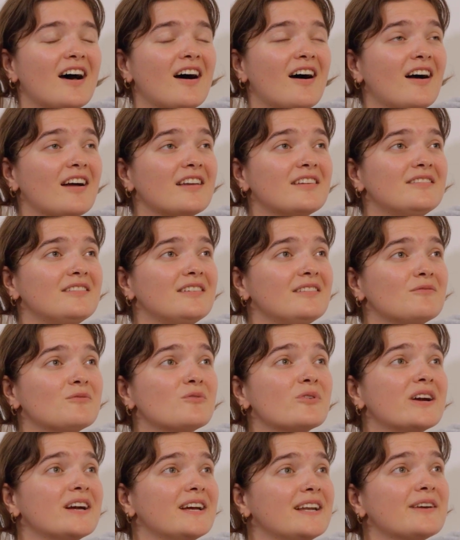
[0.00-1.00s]
I
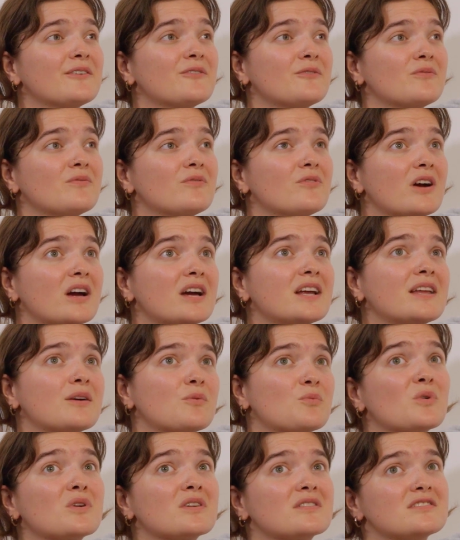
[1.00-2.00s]
really, really
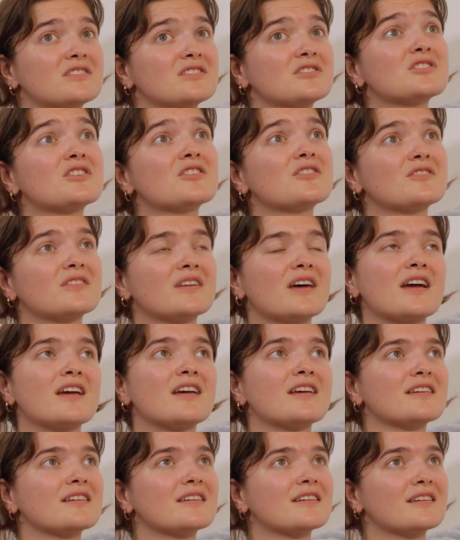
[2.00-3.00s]
want to do
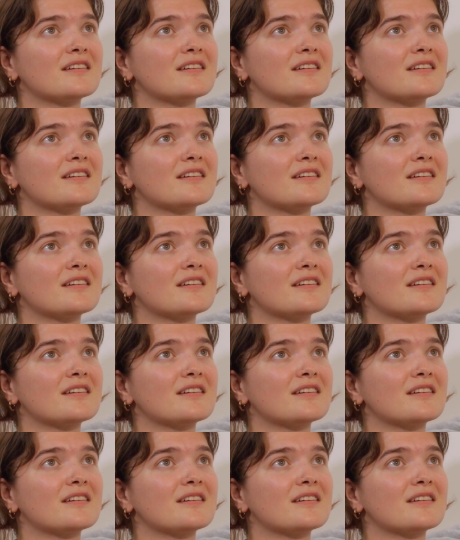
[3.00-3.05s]
like,